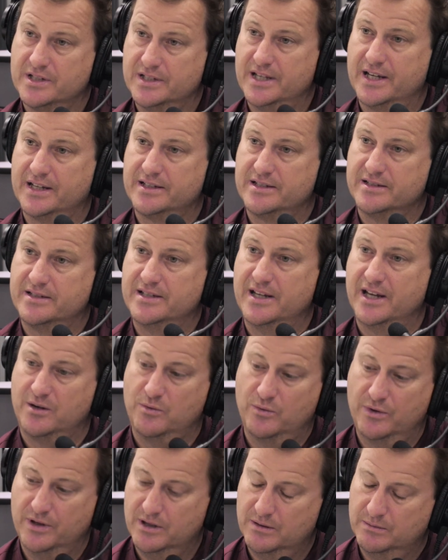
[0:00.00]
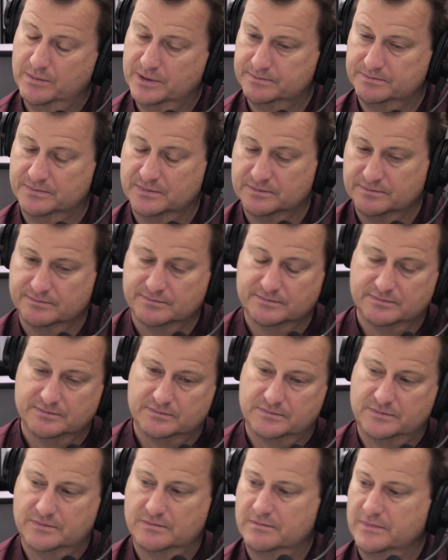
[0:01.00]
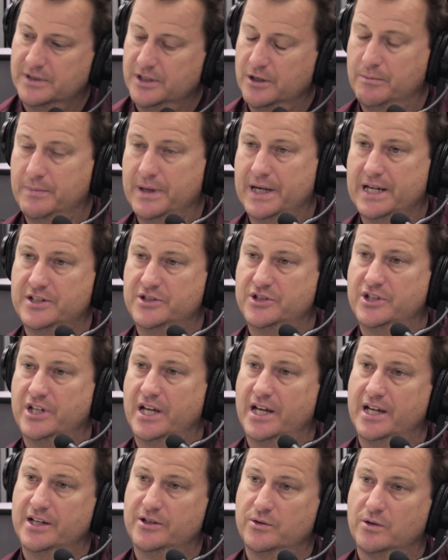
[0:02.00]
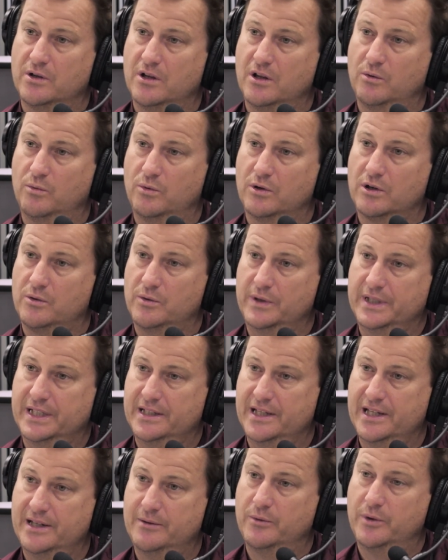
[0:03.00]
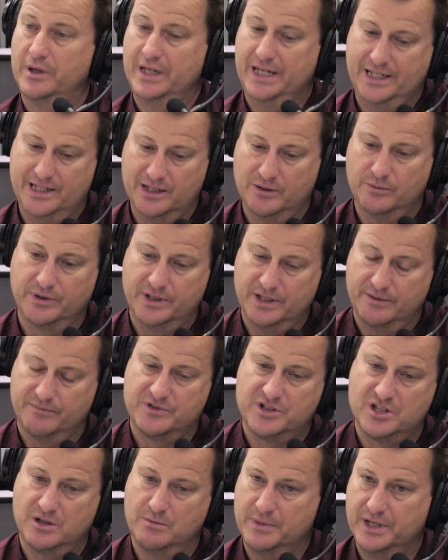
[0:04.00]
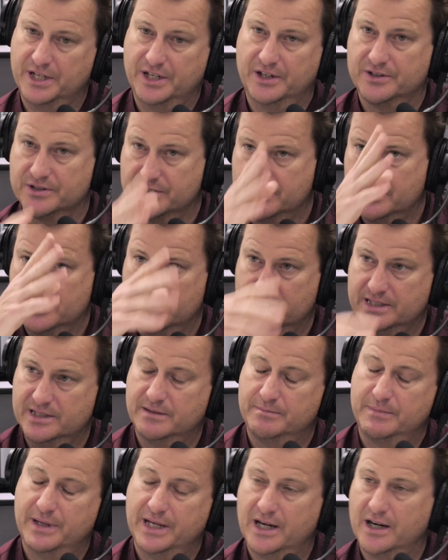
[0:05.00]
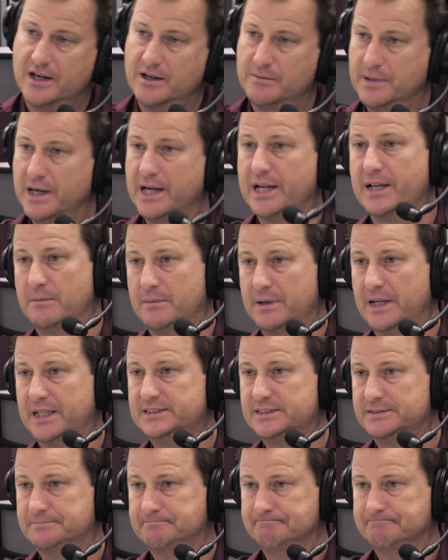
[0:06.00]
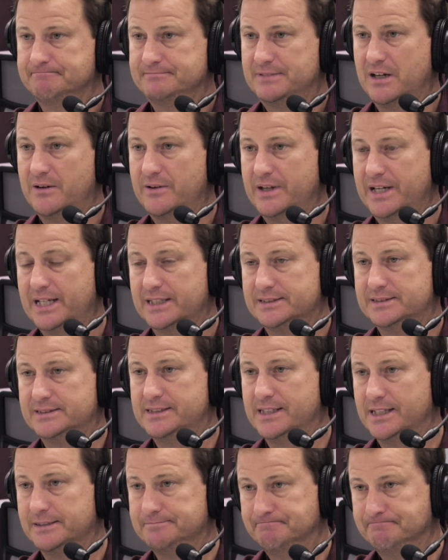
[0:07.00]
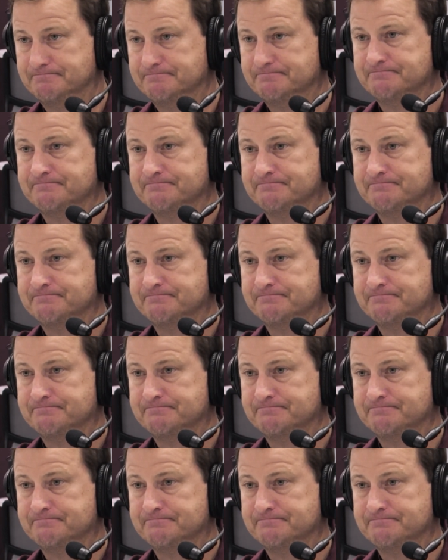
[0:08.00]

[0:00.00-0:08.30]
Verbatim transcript: at Texas Tech with him, and you know, being a GA and doing all the work we did, he did with him for so many years, and to be hired by him, and that's sure. how he got the job. Sure.